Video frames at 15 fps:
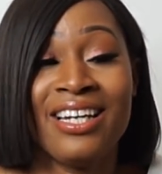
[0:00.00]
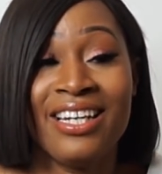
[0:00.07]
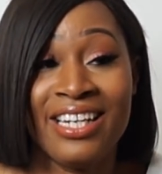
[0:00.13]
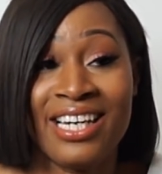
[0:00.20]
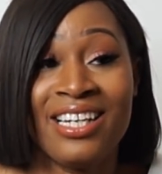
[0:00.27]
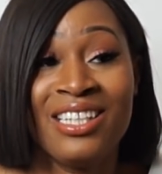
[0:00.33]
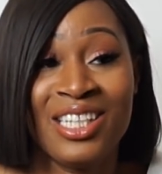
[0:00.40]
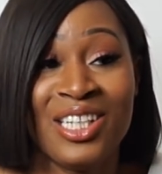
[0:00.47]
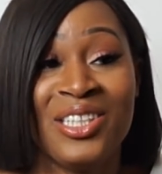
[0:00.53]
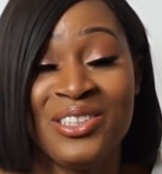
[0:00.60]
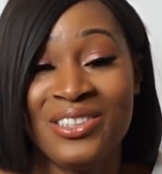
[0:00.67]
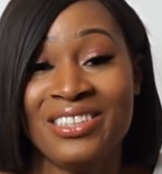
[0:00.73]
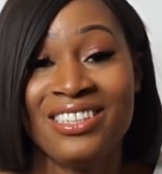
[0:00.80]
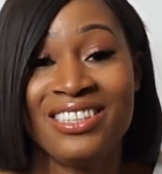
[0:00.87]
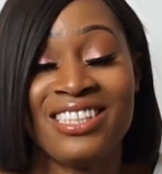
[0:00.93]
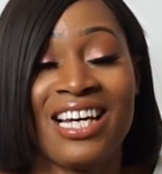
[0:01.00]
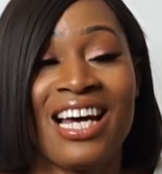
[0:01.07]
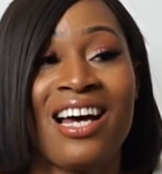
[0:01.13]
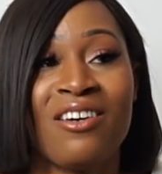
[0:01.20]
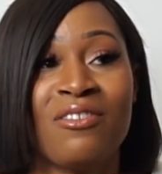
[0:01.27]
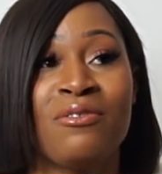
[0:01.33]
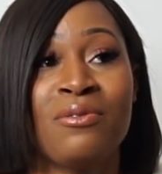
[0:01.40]
let alone to
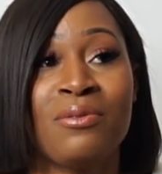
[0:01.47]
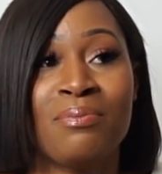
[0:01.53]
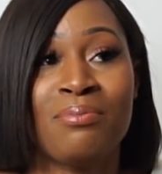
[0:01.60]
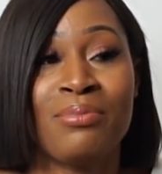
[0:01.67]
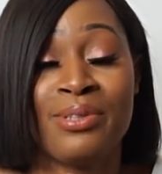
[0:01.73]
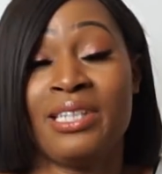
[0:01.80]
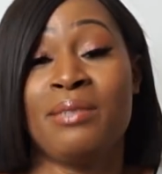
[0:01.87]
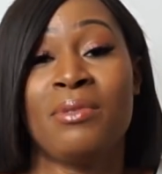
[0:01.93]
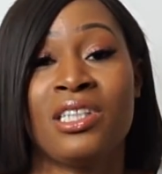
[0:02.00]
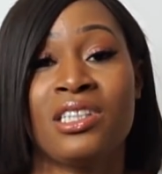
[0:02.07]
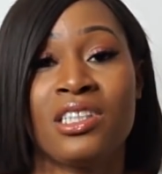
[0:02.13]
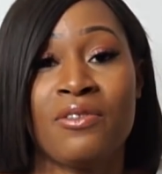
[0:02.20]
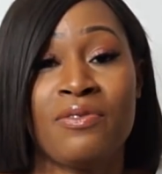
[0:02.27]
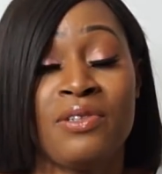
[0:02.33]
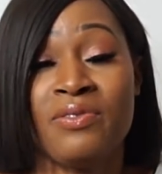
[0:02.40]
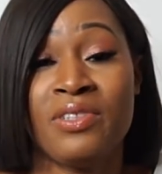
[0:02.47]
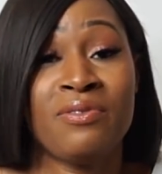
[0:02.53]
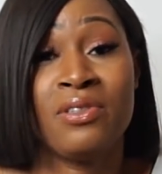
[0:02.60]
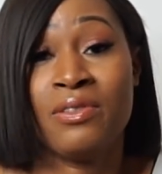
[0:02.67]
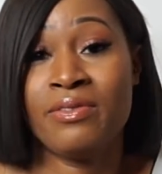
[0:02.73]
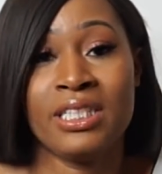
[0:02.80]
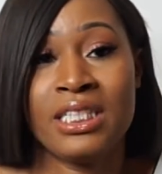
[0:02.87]
have pretty much a
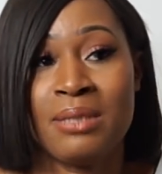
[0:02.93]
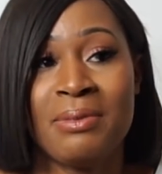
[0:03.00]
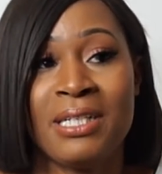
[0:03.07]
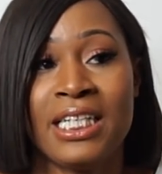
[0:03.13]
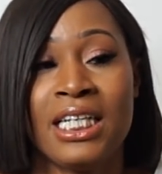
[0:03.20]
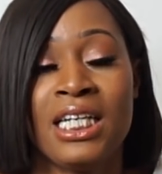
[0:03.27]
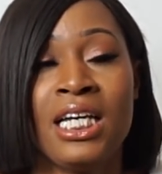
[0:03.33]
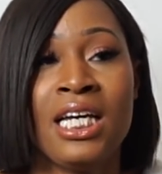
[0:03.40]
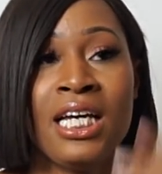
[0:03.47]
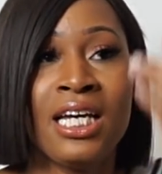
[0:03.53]
50-50 split.